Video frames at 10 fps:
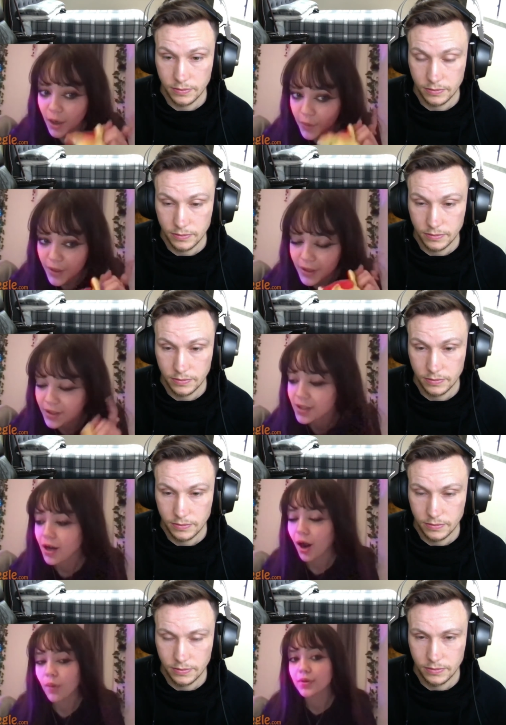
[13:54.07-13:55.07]
Speaker 1: I wanna.
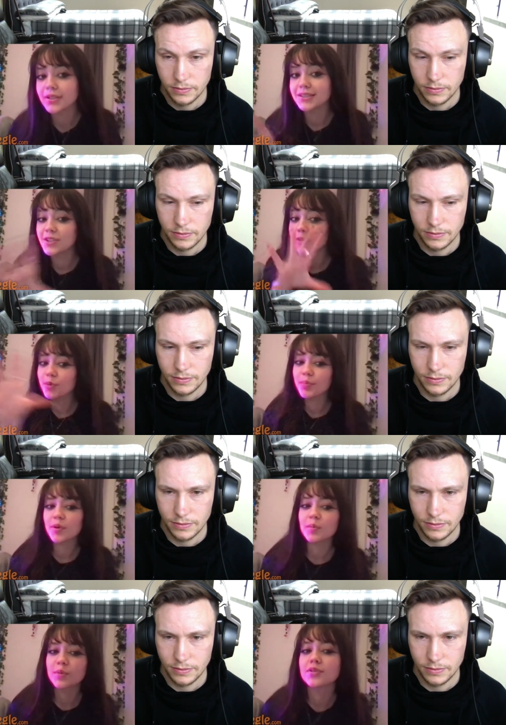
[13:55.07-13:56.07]
I want to see on the
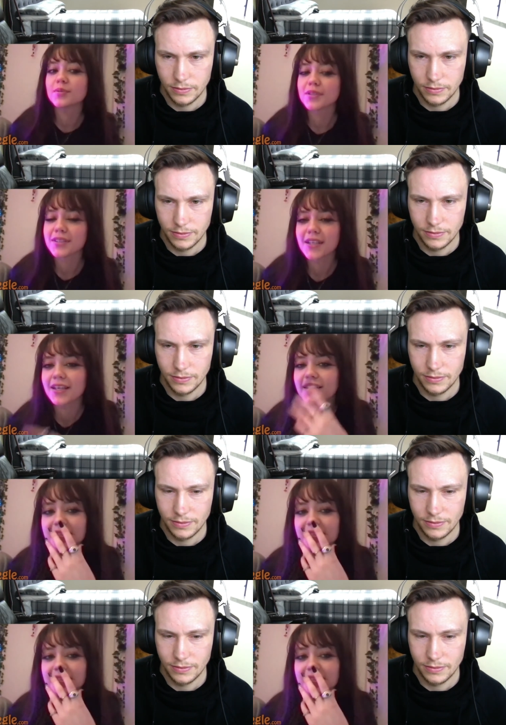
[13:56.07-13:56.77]
billboards one day.